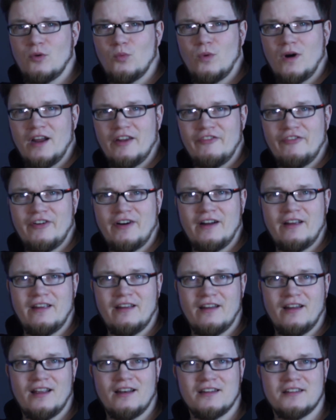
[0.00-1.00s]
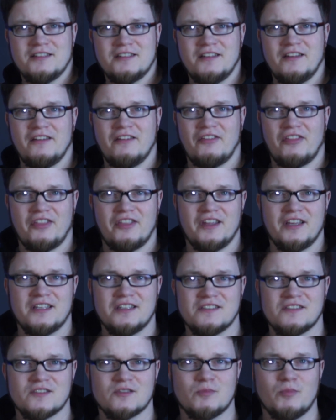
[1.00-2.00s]
Wi-Fi LED
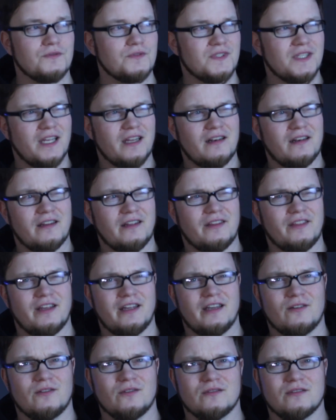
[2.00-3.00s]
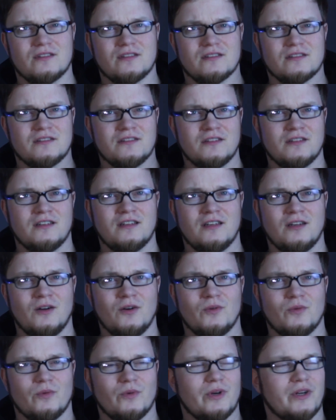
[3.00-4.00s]
things. Sadly, don't
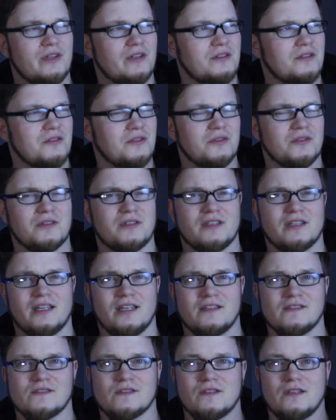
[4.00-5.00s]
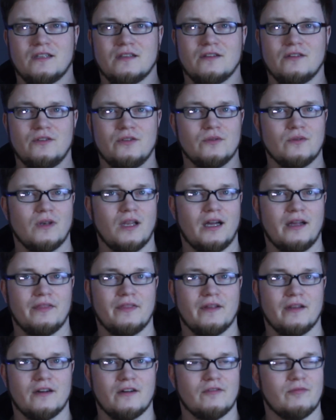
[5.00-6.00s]
work good against that new
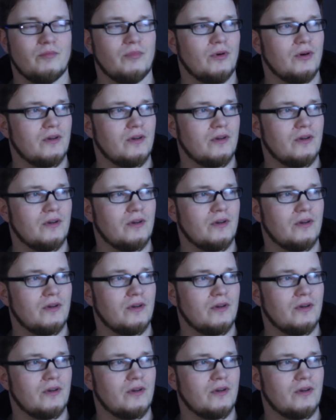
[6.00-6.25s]
light that I've